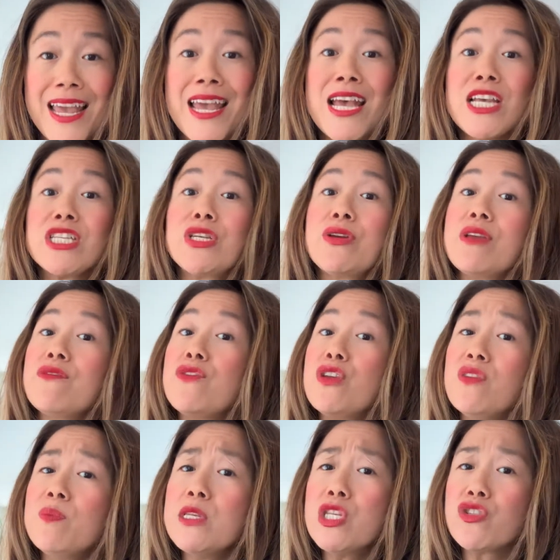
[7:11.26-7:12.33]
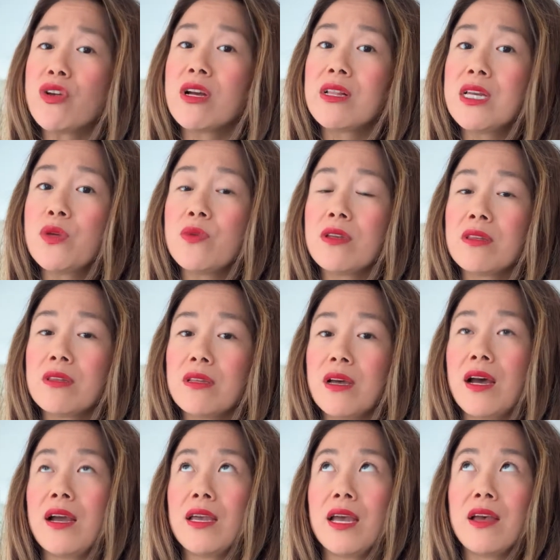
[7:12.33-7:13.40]
So if you've been struggling with,
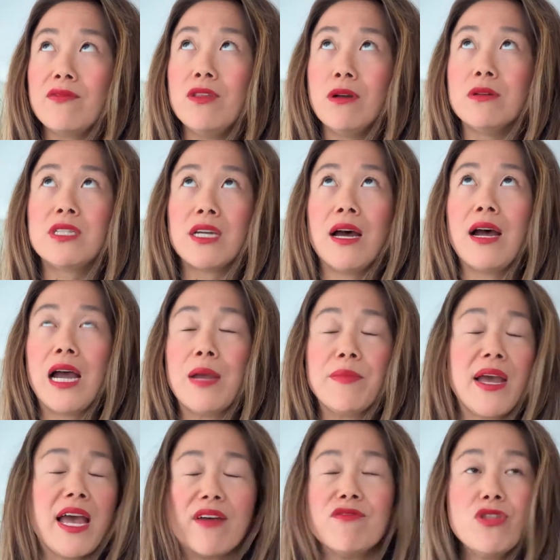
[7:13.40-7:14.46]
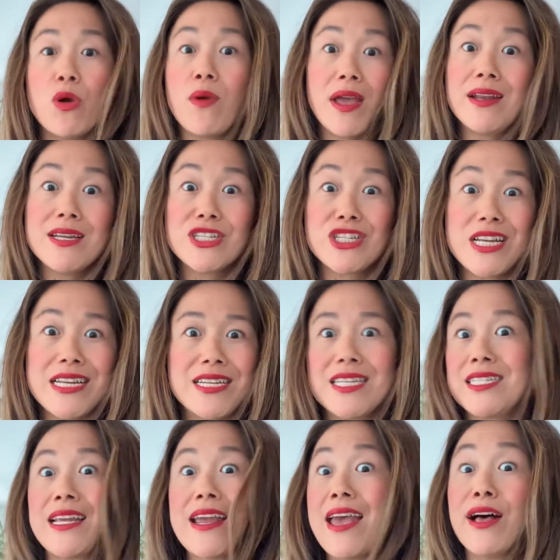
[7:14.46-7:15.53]
I have no time, I have no energy to
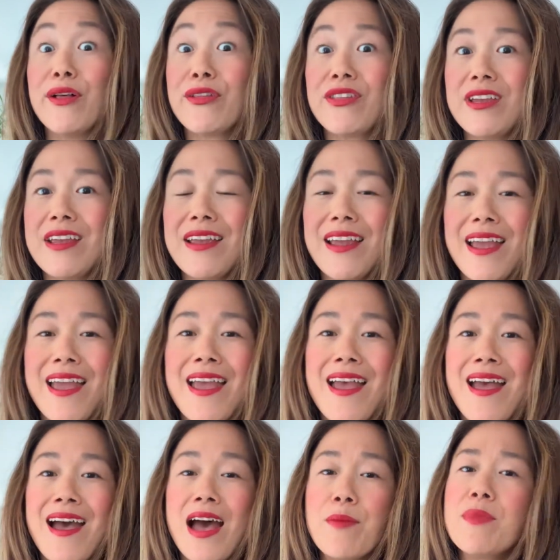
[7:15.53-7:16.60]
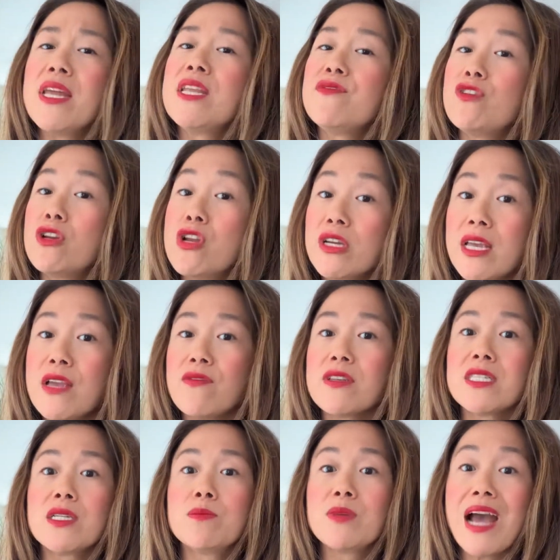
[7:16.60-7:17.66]
stay healthy, and if you're looking for
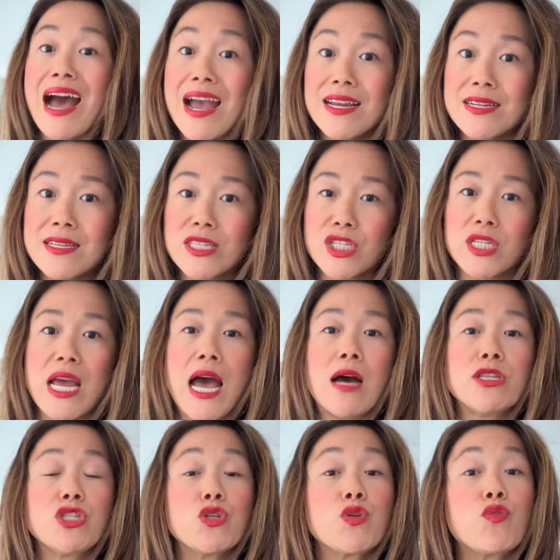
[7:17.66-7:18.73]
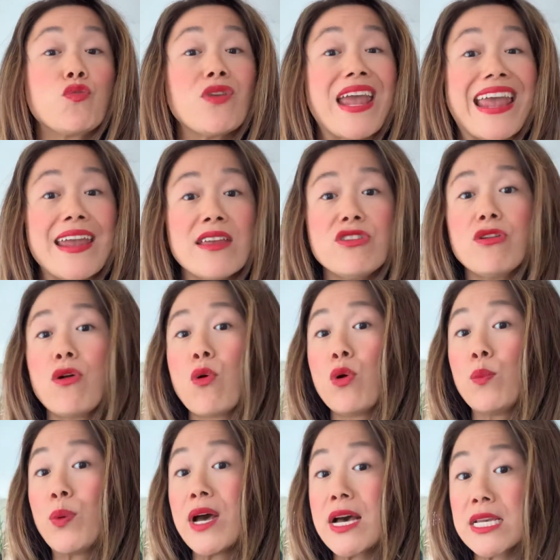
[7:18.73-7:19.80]
some guidance on how to create your own
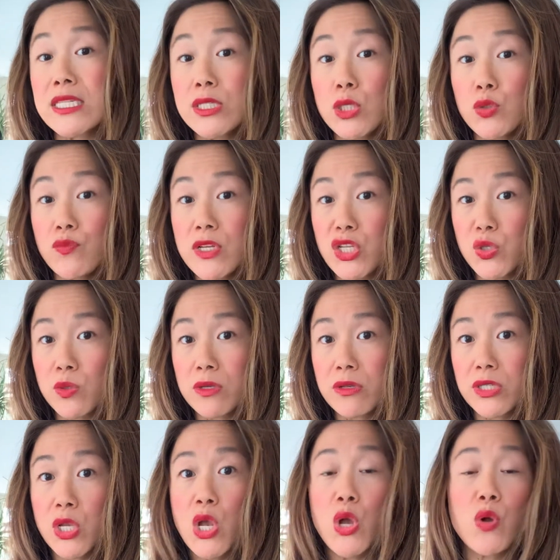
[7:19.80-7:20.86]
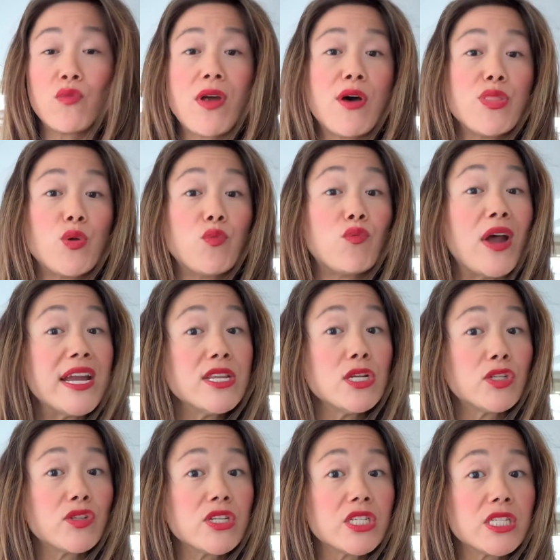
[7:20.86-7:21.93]
personal rituals around the right
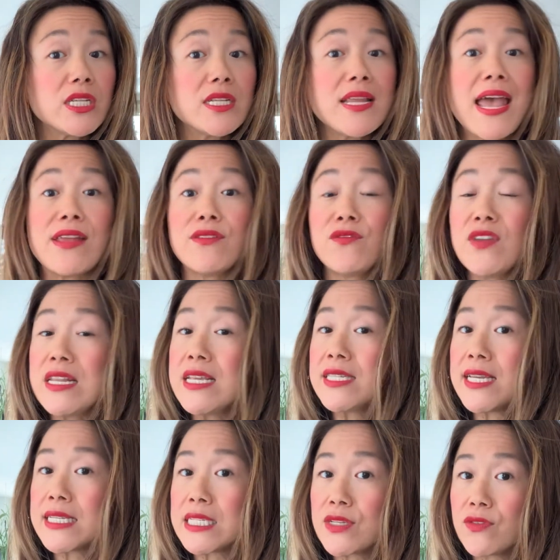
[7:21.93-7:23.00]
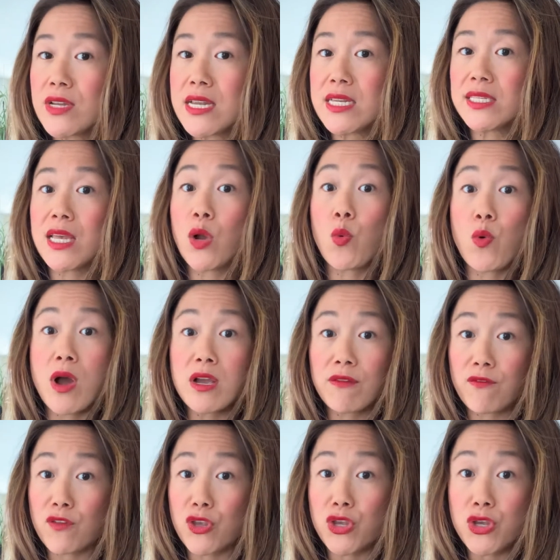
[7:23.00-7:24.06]
nutrition and fitness activities that work
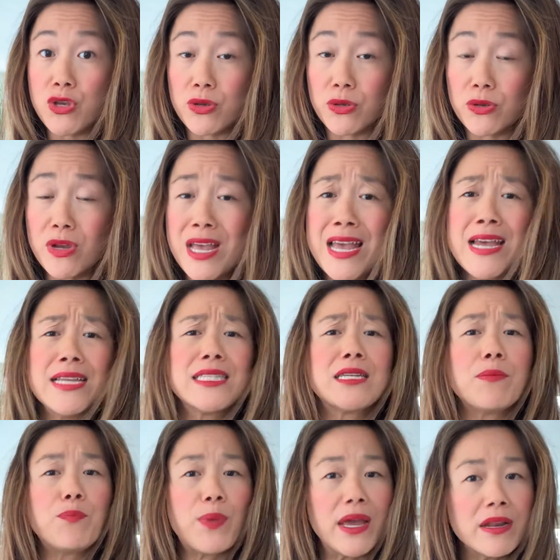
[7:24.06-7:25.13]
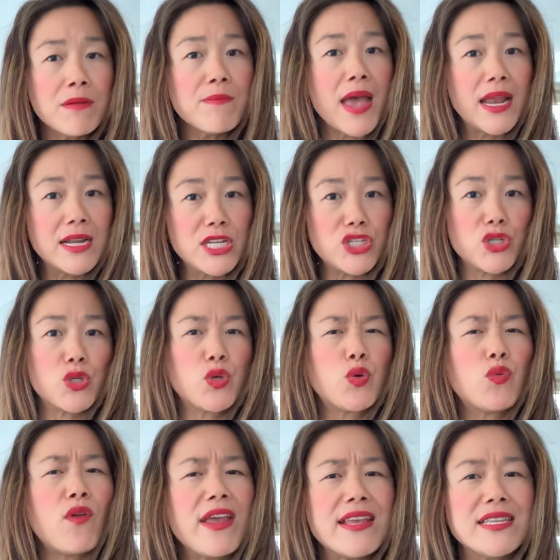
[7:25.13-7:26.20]
for you to better manage your
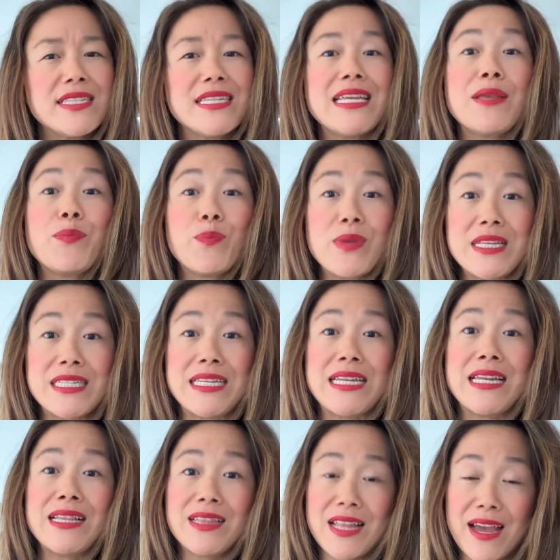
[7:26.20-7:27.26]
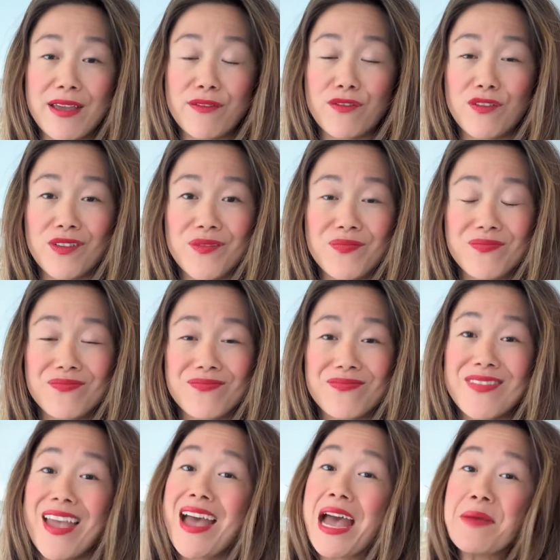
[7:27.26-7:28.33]
crazy, busy life,
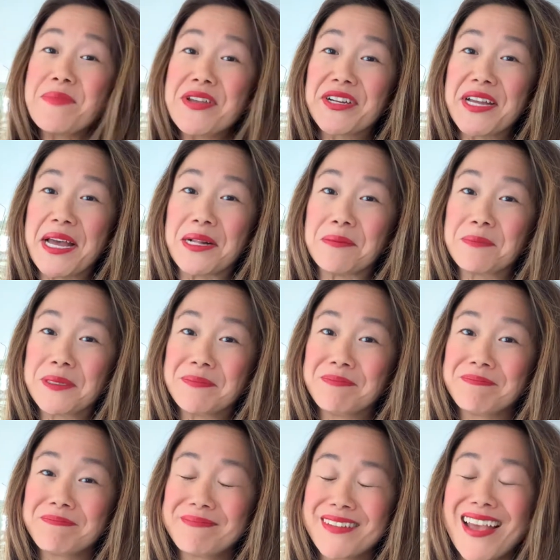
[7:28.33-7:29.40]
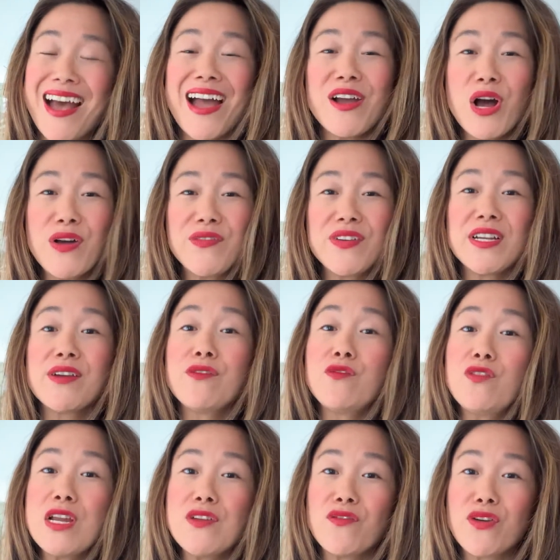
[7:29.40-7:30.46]
I'm here to help. I offer a
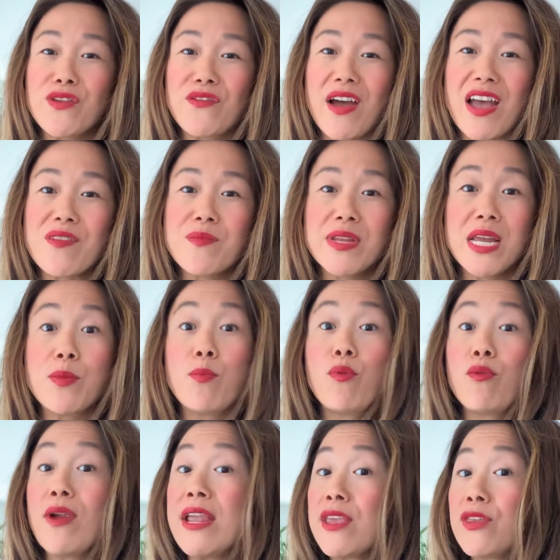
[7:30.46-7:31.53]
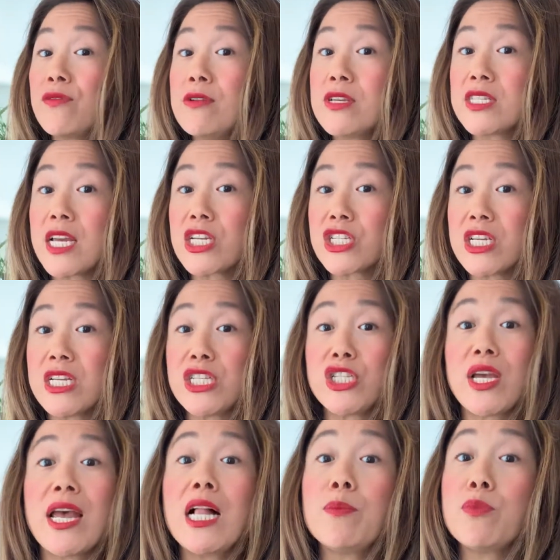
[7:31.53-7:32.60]
free 45-minute breakthrough session
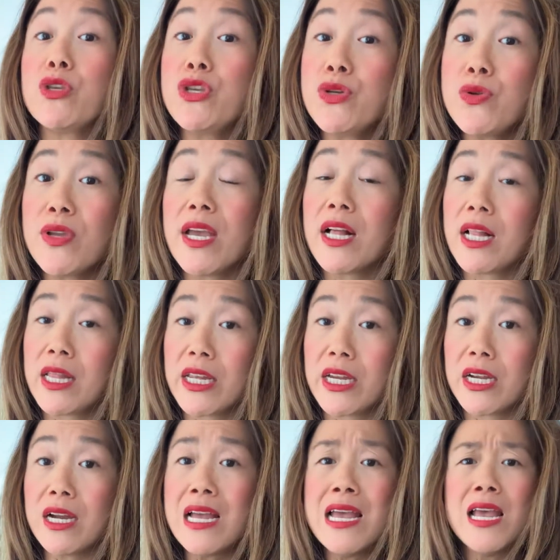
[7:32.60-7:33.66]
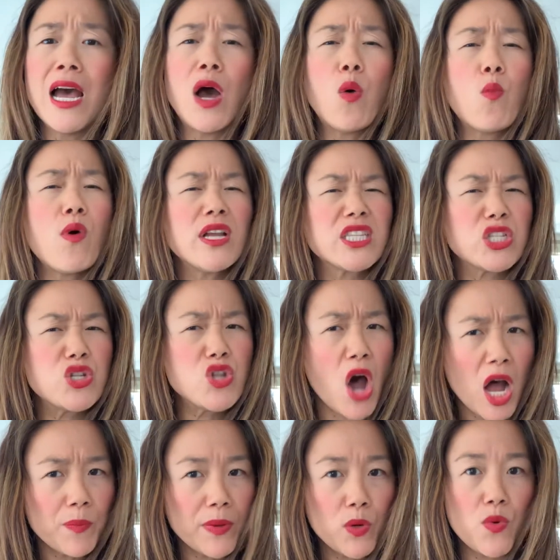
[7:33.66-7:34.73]
to help you get clear on what's
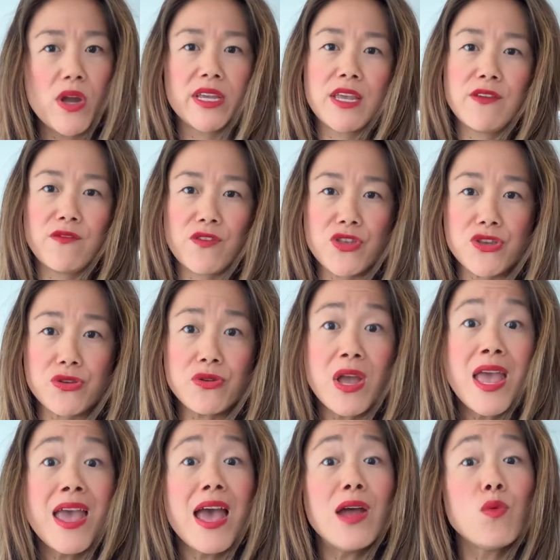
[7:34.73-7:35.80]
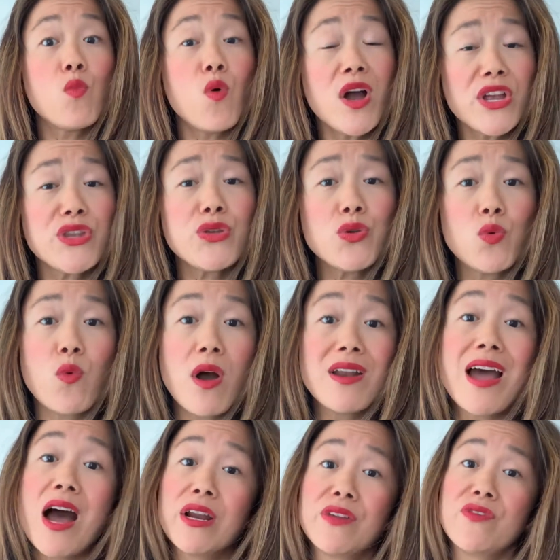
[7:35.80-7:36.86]
not been working for you and what you want
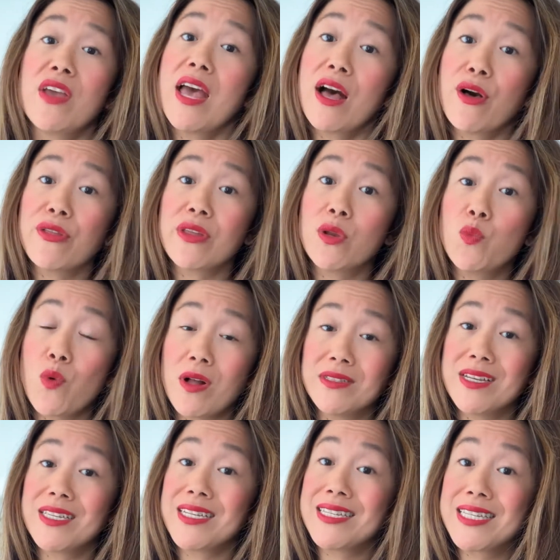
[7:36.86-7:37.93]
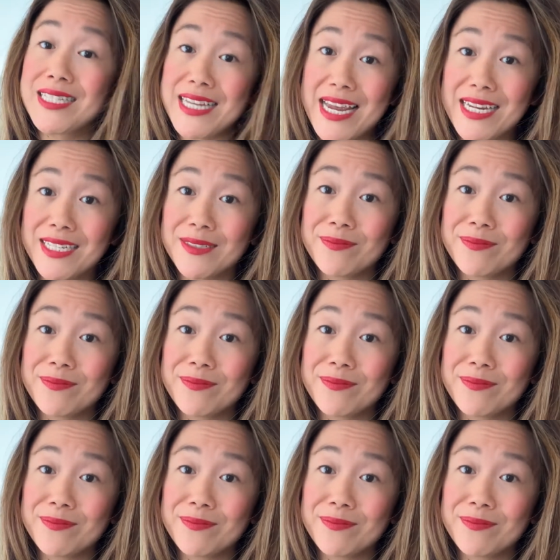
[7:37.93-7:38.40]
out of your health and wellness instead.